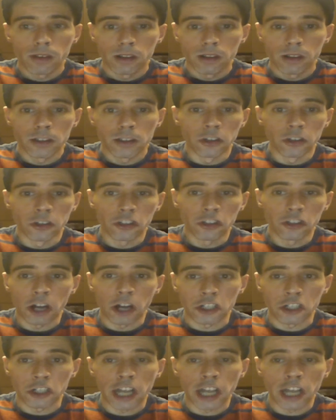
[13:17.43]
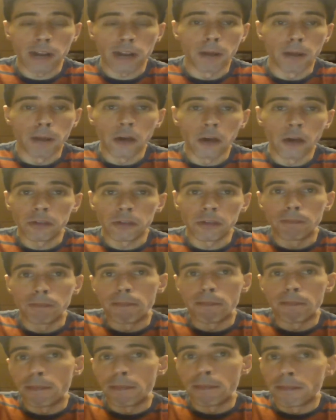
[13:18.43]
you'll start sharing posts,
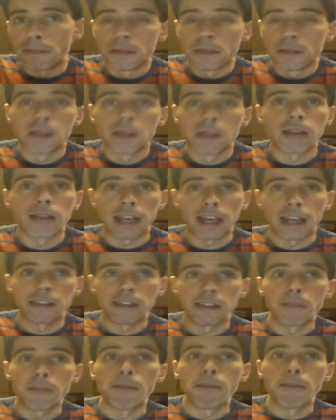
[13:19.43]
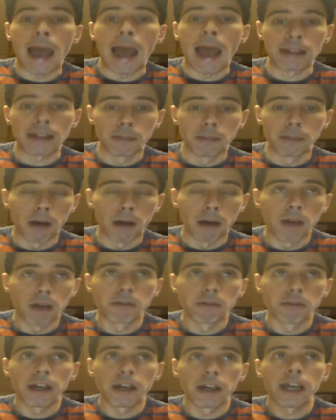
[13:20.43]
like I said, back to
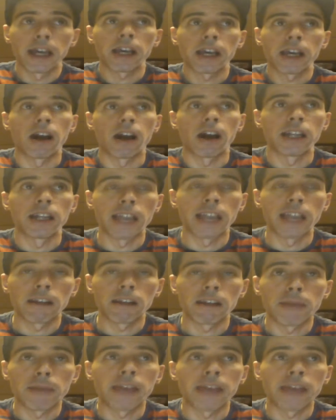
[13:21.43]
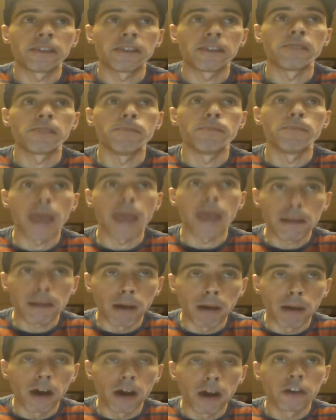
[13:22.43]
public on a daily basis. Make
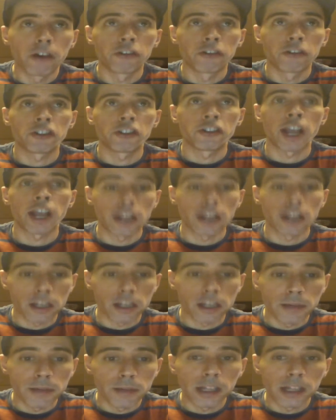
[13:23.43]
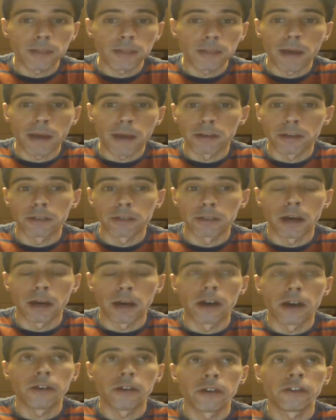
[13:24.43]
posts, share your community members'
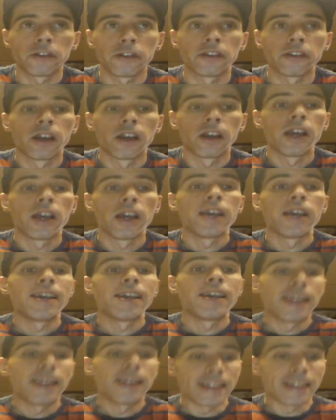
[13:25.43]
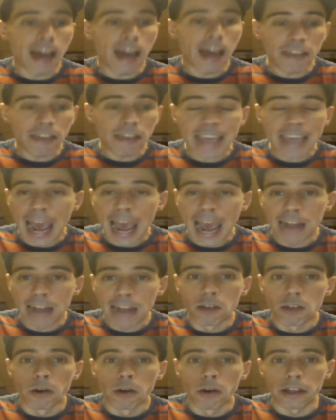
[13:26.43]
posts. Now the
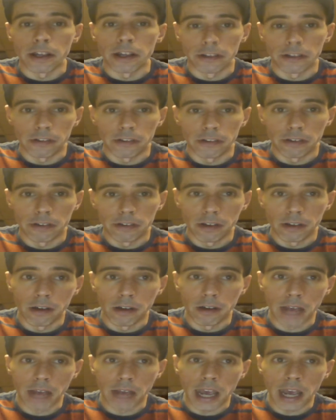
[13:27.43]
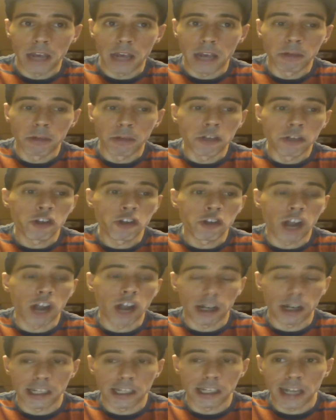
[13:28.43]
categories, okay? When you
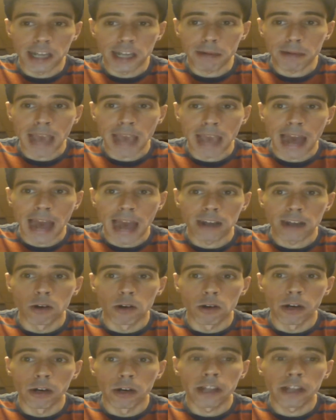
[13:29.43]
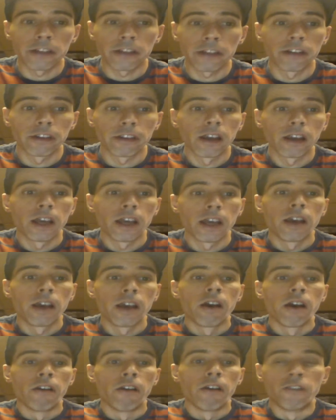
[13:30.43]
start to set up categories
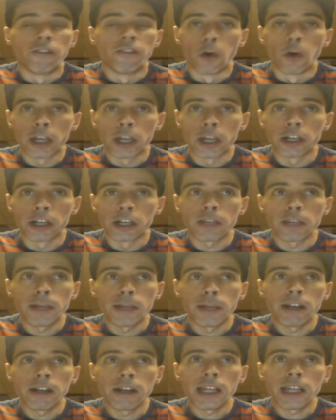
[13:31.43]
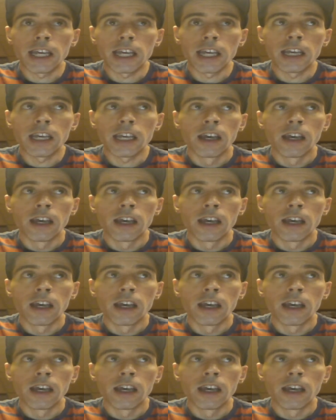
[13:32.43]
for your community,